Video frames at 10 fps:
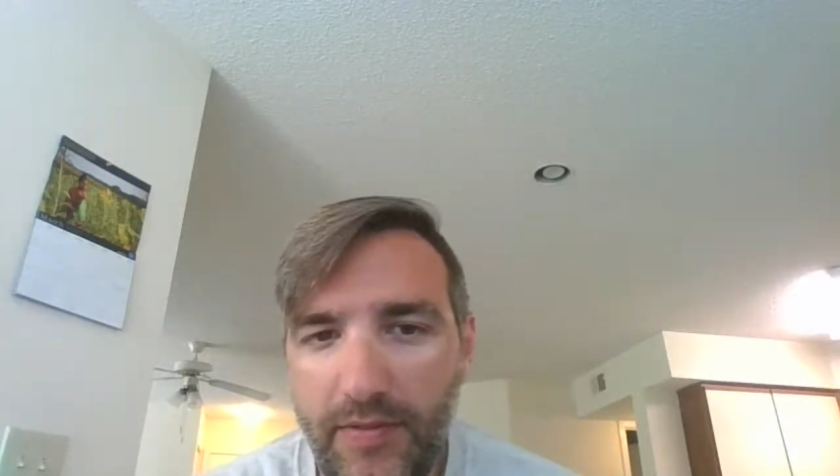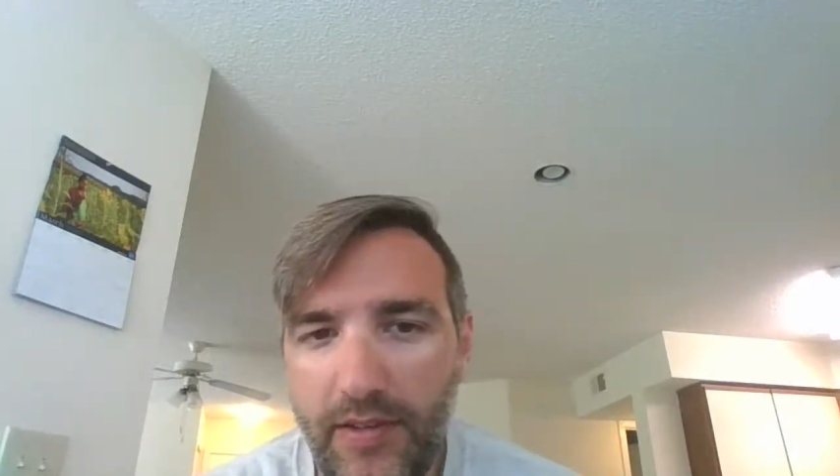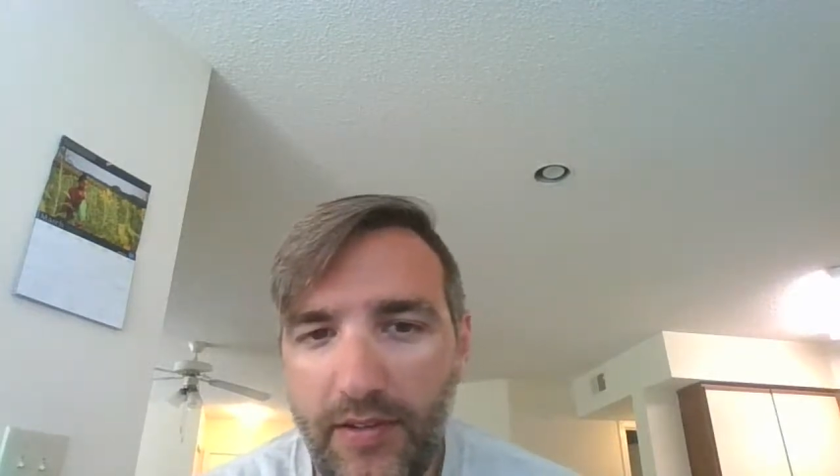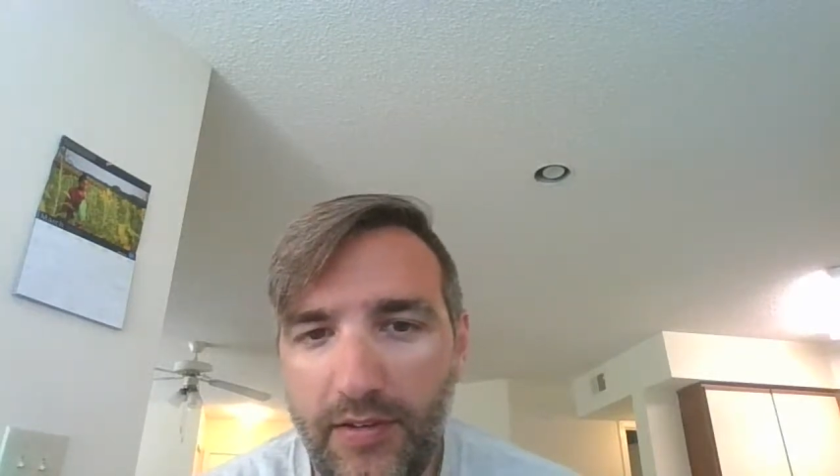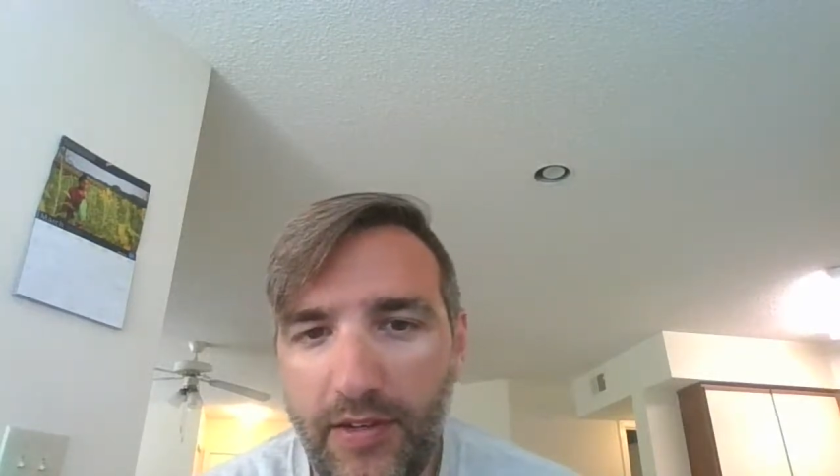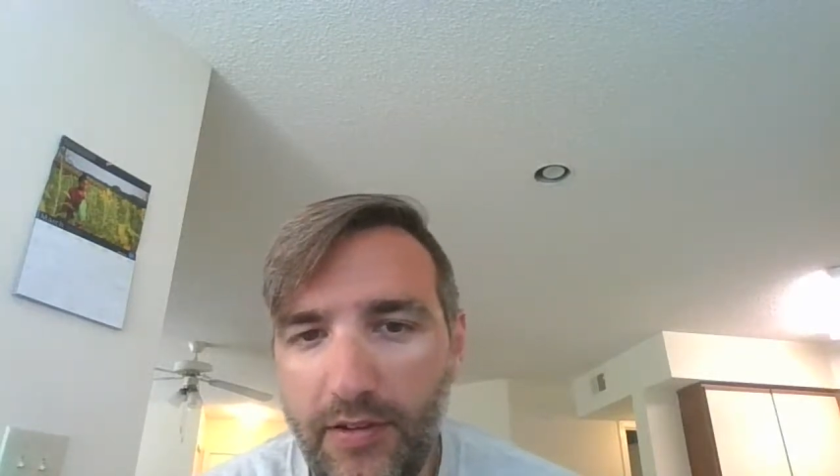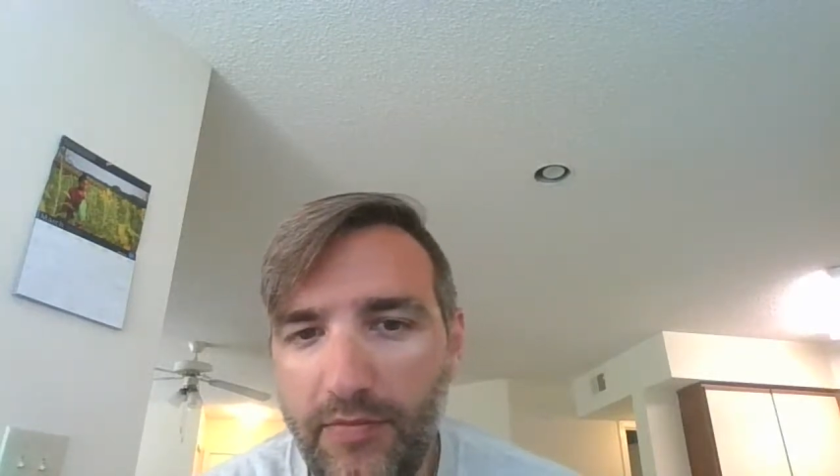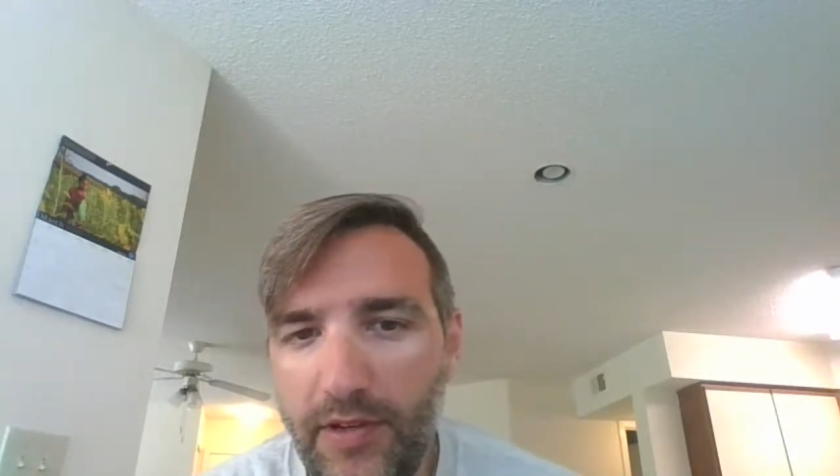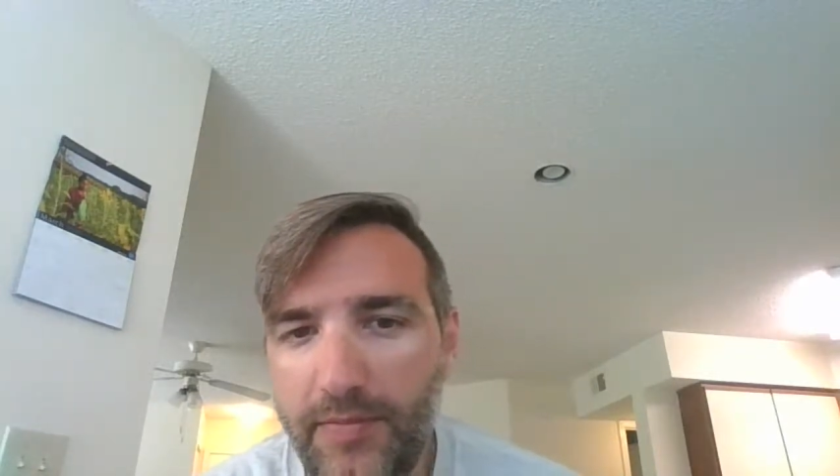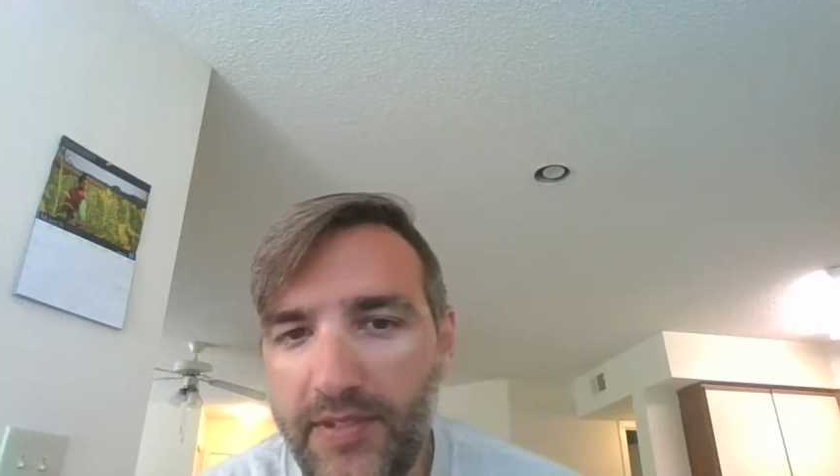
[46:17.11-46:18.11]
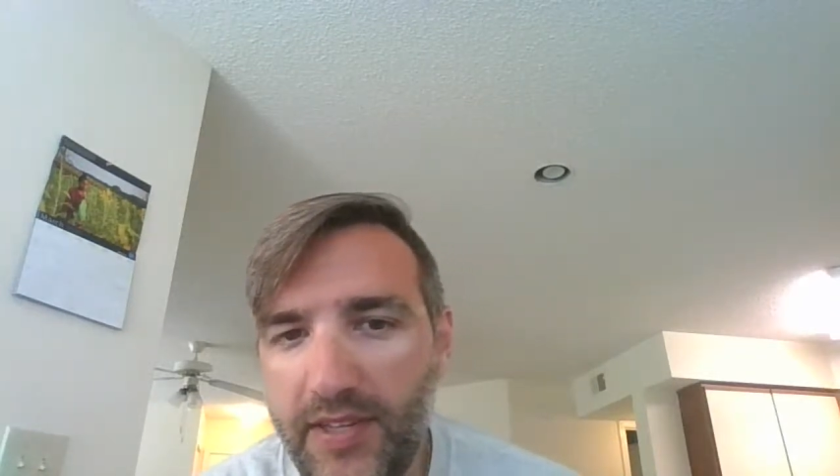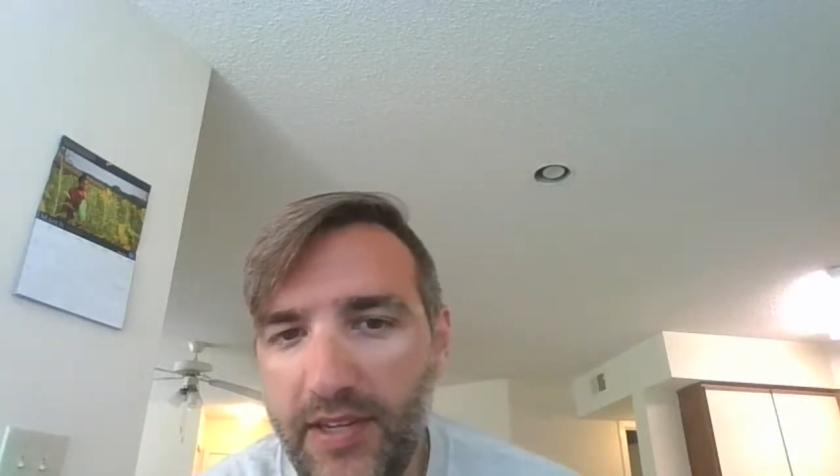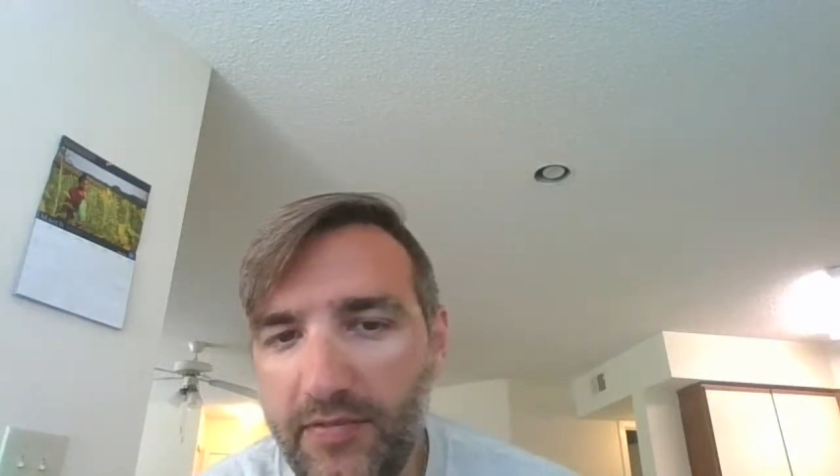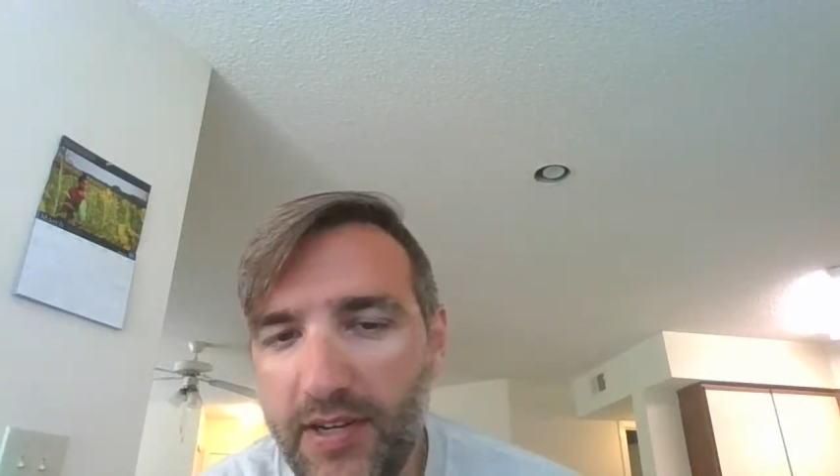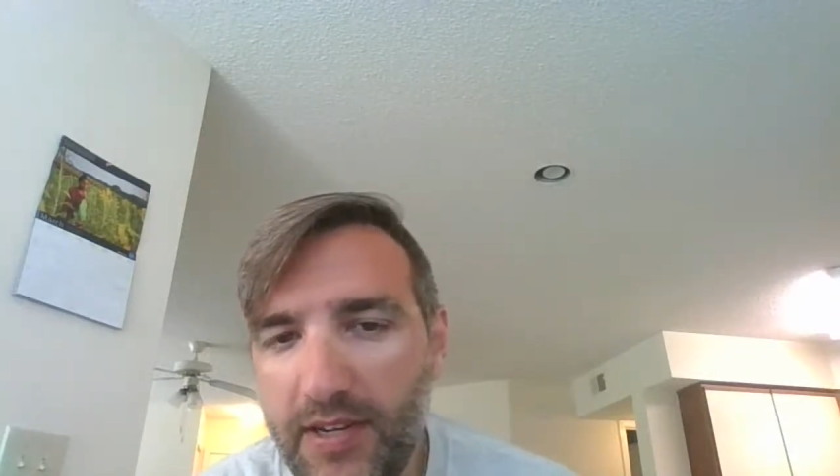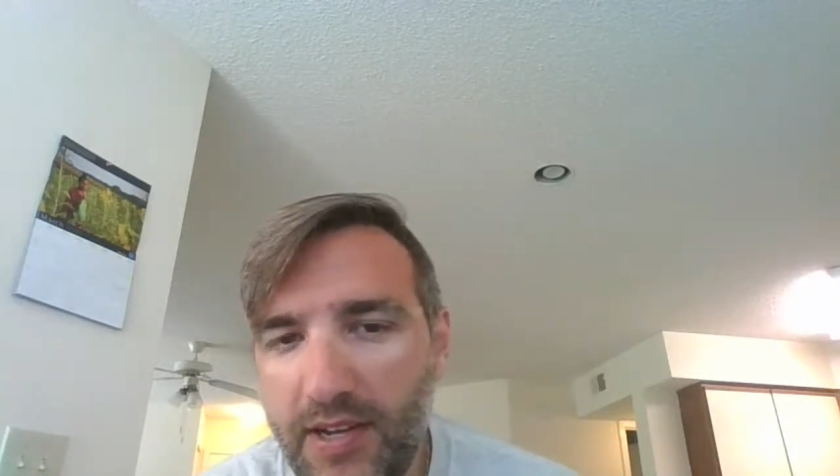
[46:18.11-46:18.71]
and you're hearing what I'm saying right